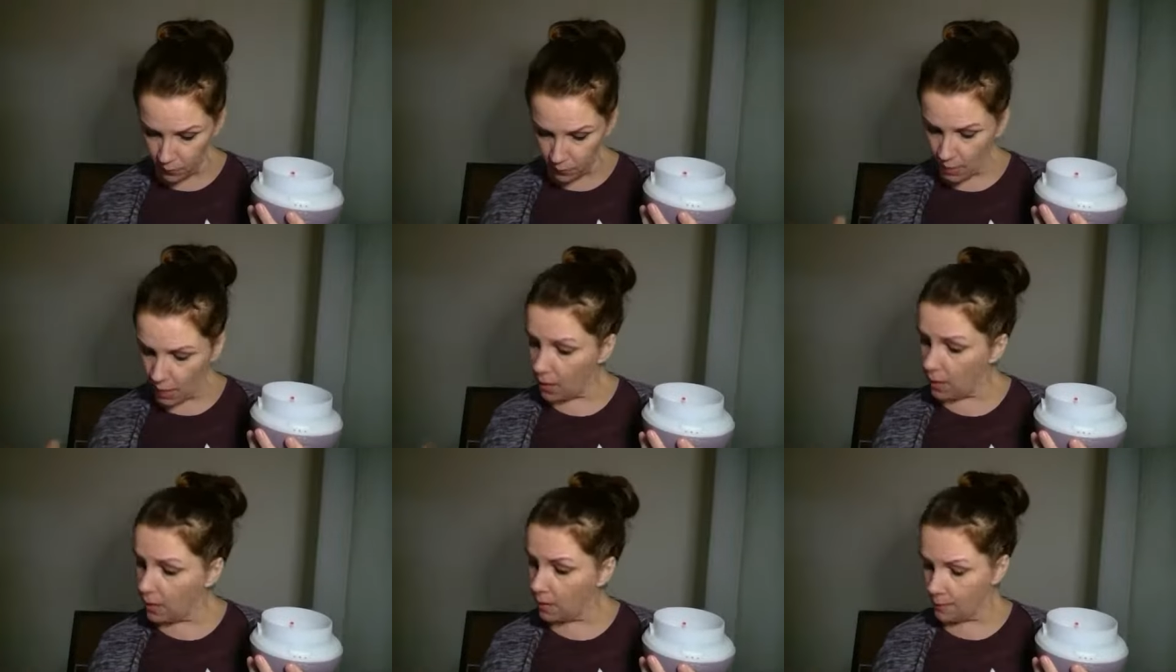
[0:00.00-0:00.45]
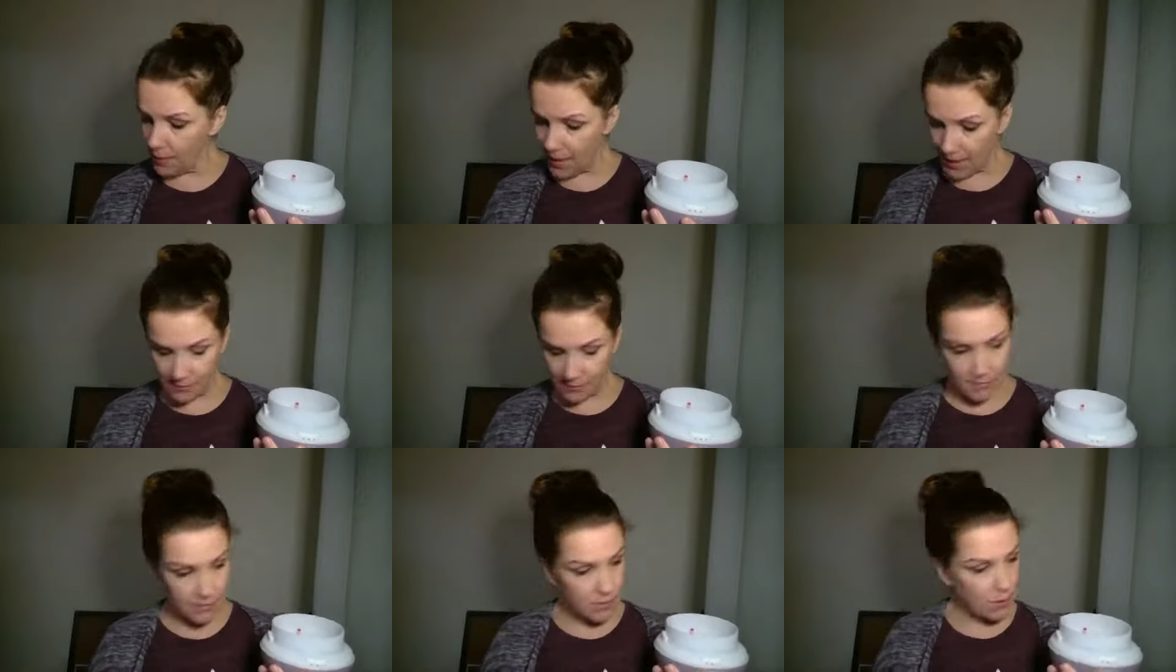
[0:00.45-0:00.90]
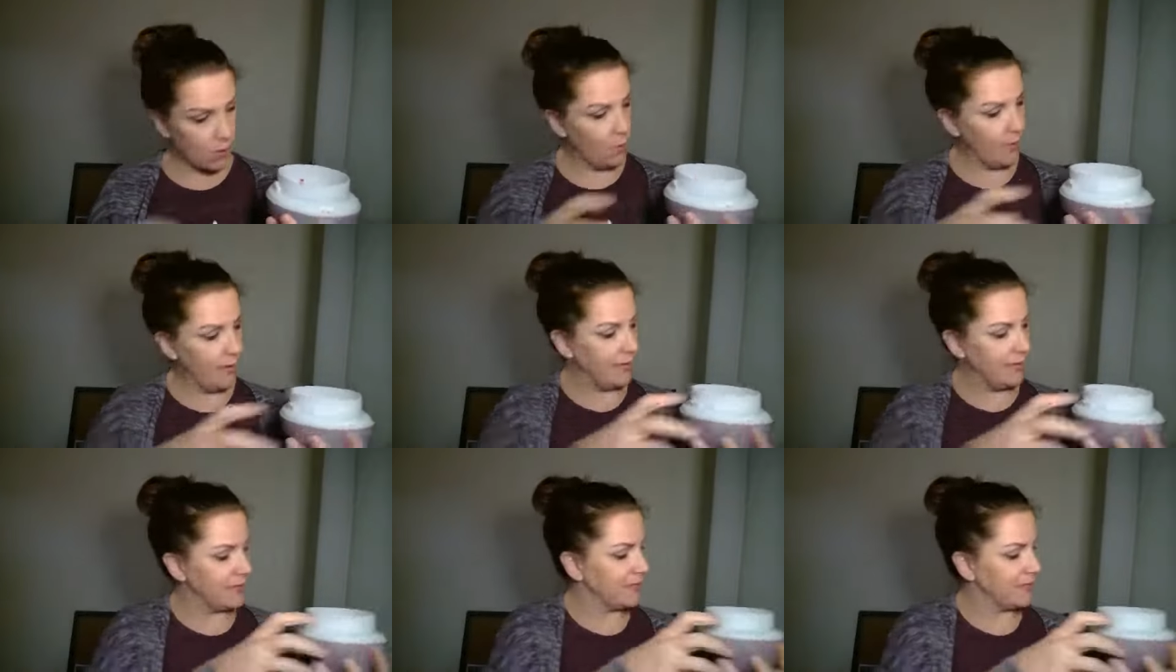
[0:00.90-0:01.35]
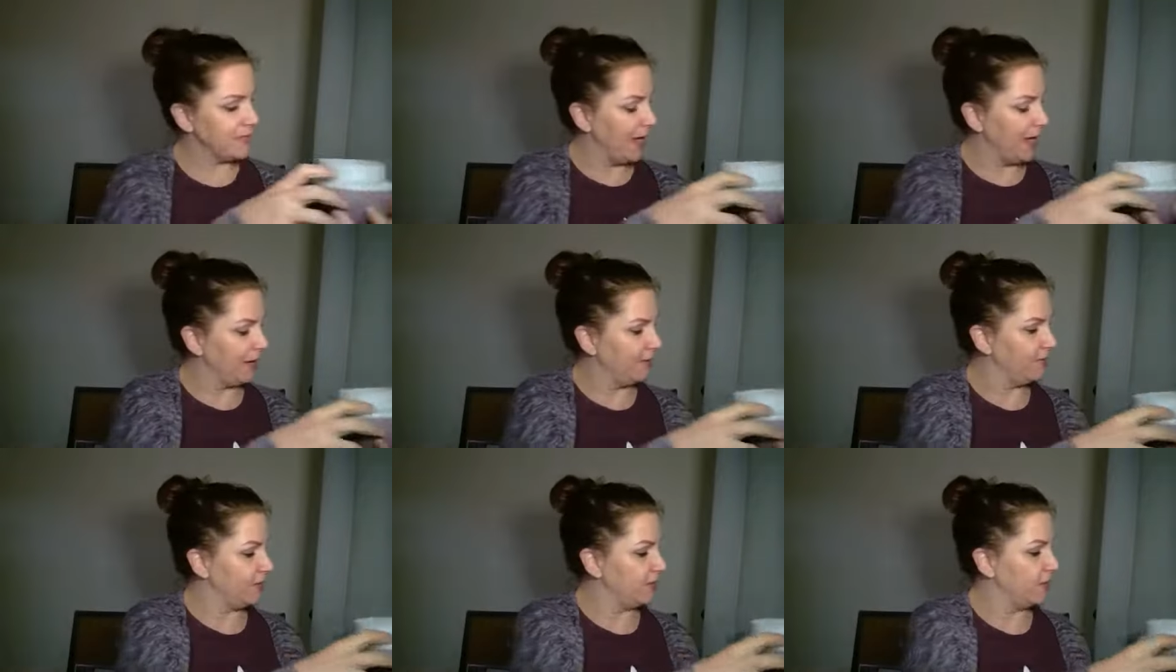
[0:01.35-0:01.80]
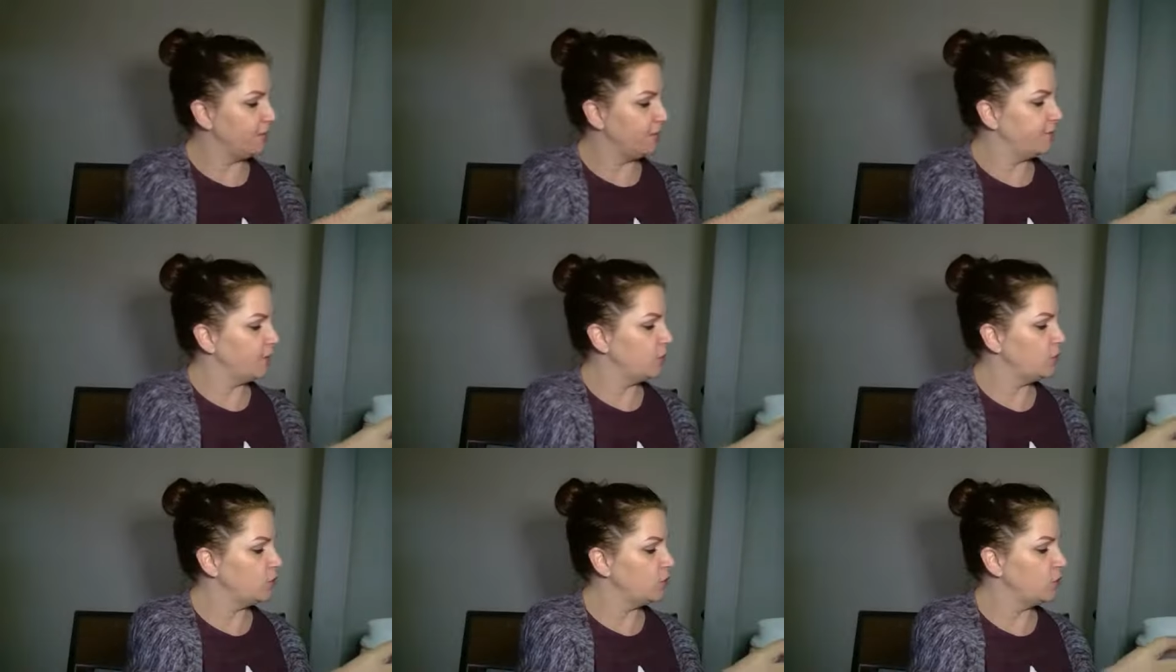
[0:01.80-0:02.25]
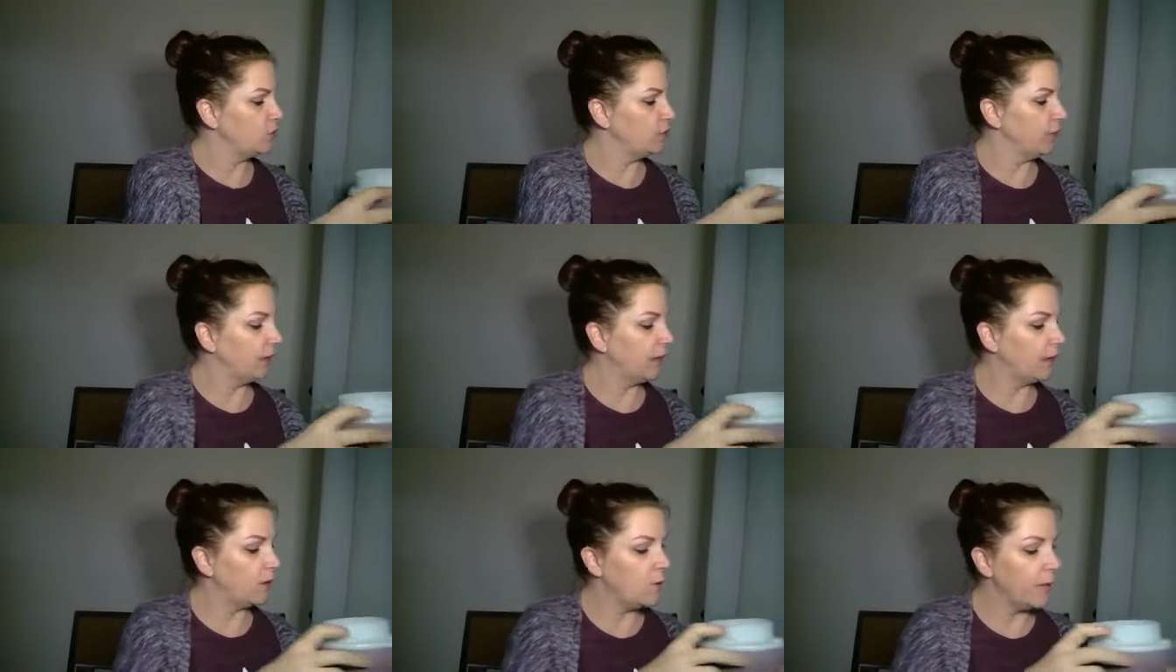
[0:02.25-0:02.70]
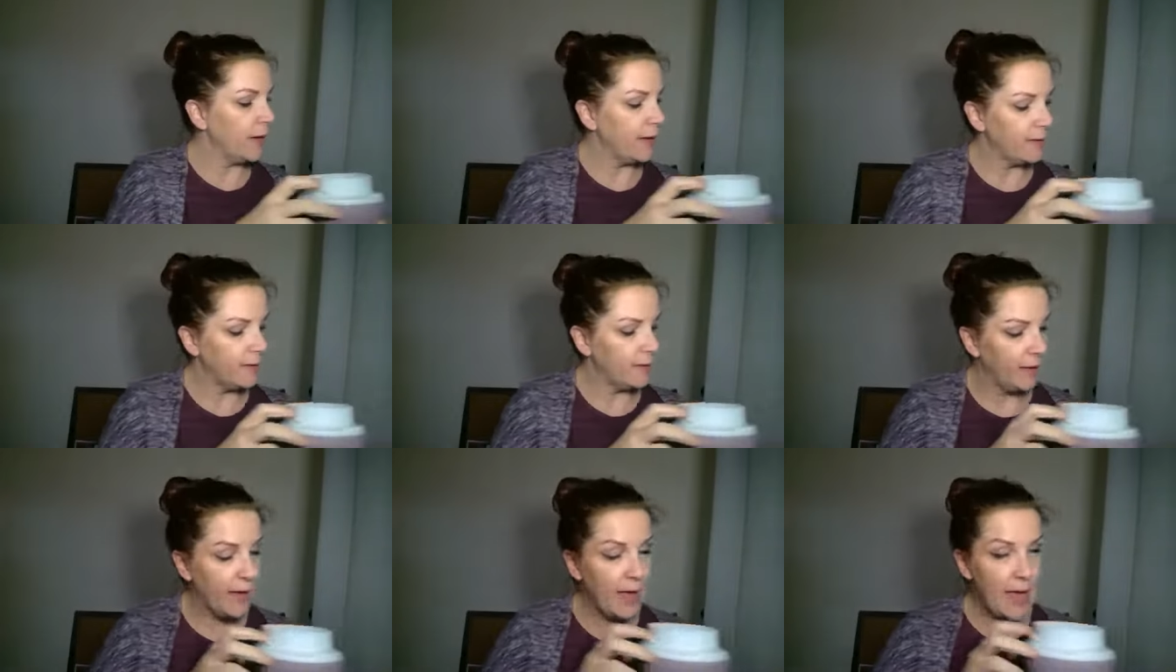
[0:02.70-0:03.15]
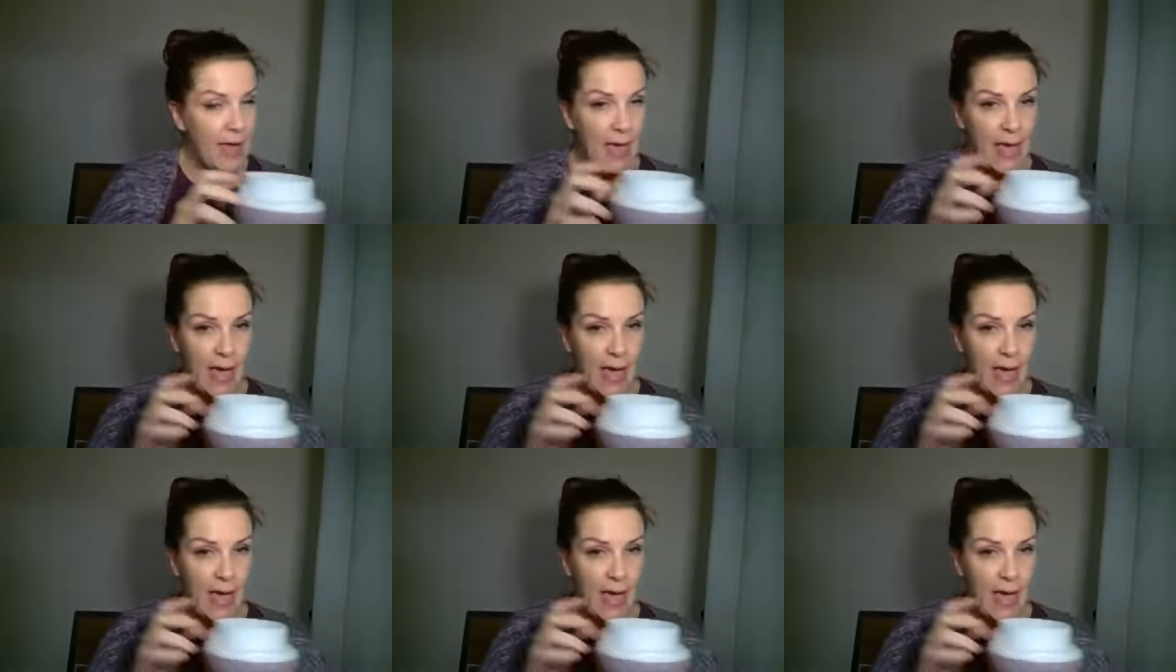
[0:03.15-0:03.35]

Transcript: And so inside of a diffuser really quickly,